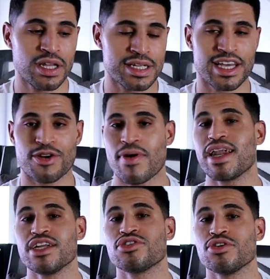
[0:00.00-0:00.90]
Let's get
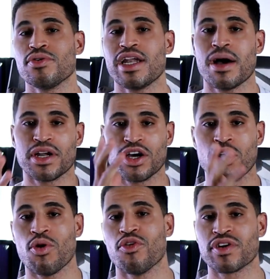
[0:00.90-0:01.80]
right into it. I'm gonna
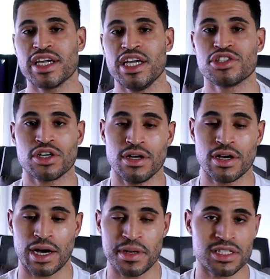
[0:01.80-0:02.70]
go over each
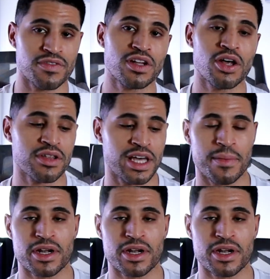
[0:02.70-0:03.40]
pieces of clothing.